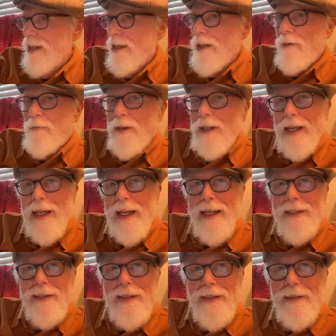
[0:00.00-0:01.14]
But I
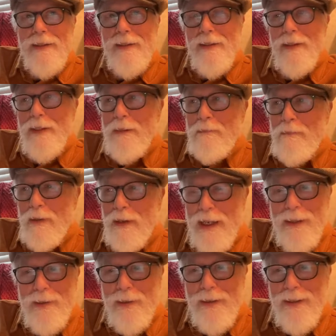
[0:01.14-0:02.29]
had to
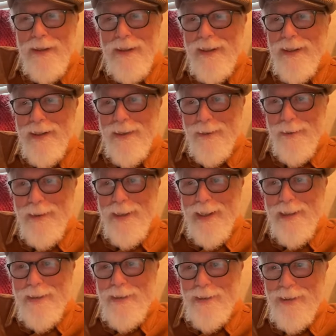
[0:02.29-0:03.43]
compress a whole lot
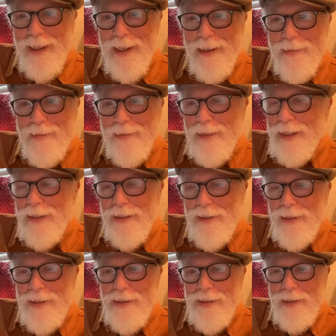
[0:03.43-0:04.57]
of stuff in
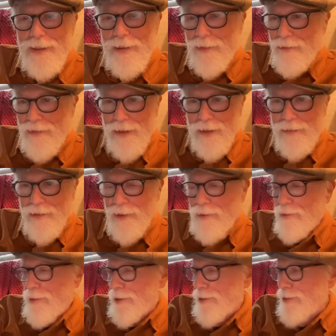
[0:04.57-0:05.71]
just this very few
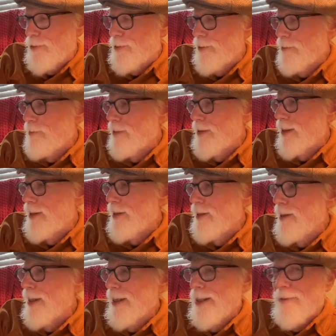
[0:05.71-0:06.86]
words.
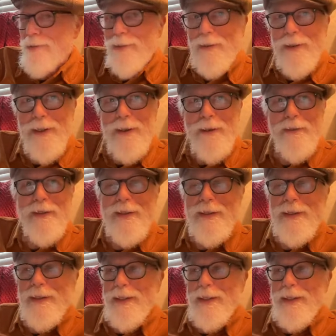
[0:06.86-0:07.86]
And I was going over it